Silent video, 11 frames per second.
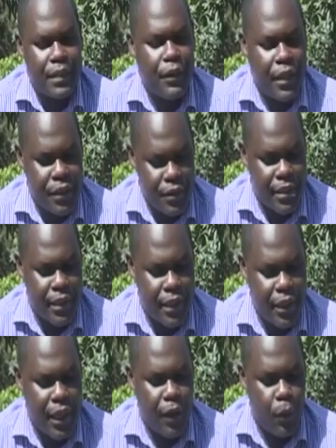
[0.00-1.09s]
is very interesting.
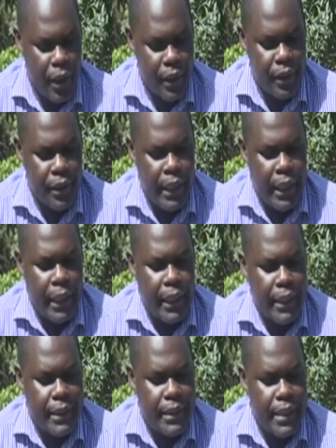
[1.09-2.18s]
One,
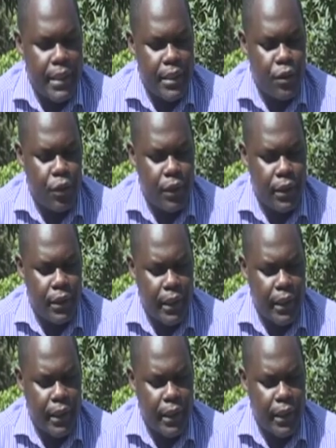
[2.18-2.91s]
it is not